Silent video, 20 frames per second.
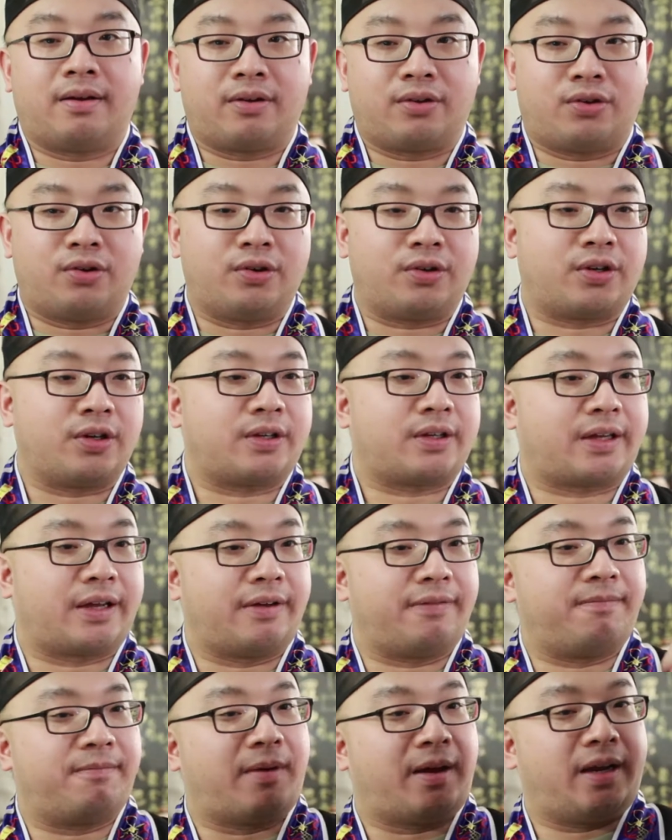You just
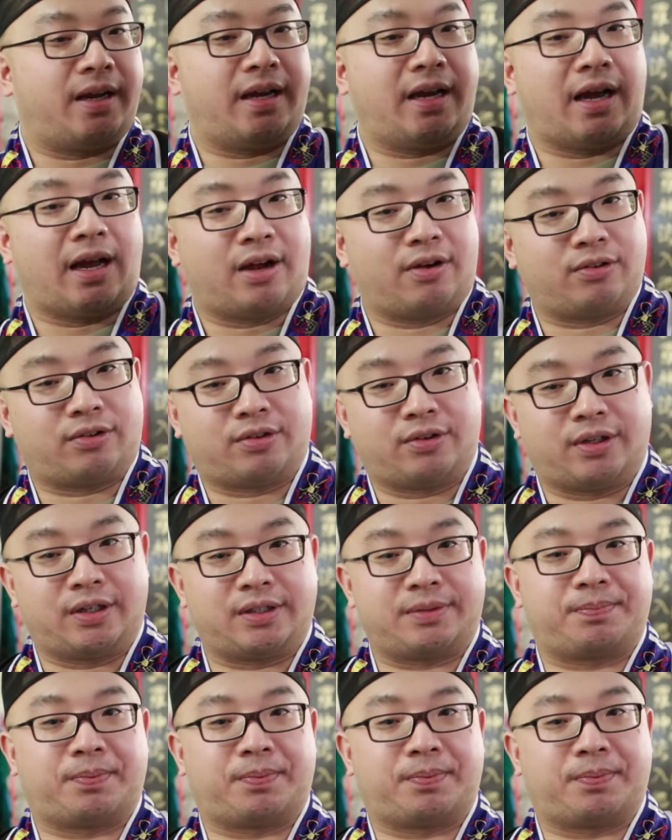give money out to this